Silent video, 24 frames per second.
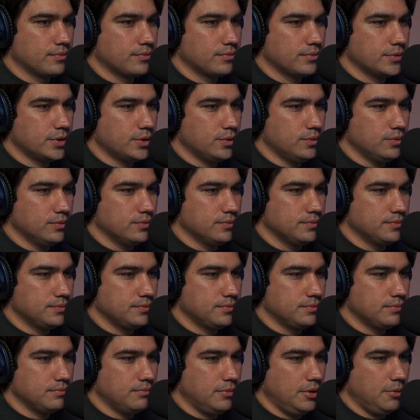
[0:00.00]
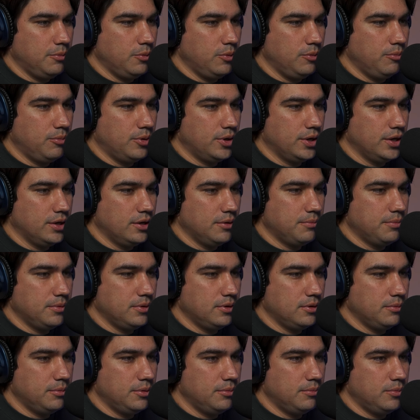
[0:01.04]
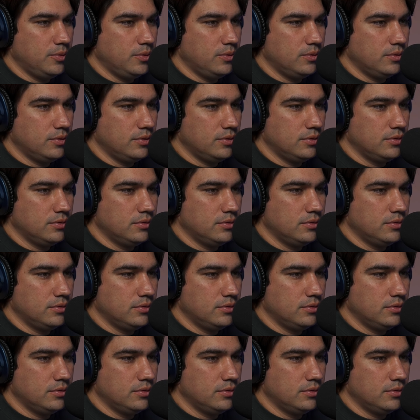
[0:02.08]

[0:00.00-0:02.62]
Cool. Maybe we bring it up a little bit more,